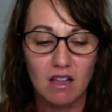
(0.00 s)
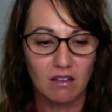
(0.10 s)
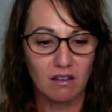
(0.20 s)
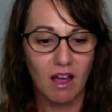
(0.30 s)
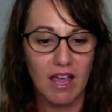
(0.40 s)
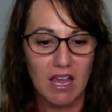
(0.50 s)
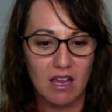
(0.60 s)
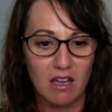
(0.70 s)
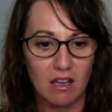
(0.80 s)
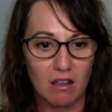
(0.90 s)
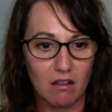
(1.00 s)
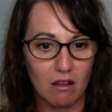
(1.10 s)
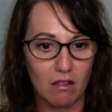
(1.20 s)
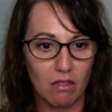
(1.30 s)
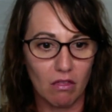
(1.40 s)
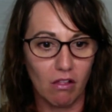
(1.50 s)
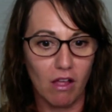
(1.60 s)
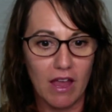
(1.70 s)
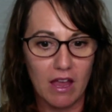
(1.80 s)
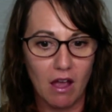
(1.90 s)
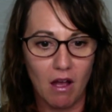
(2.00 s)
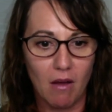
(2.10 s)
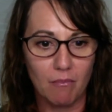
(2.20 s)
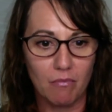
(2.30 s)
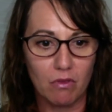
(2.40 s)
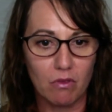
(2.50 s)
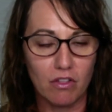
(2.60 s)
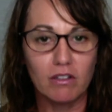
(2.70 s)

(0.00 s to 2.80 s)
like the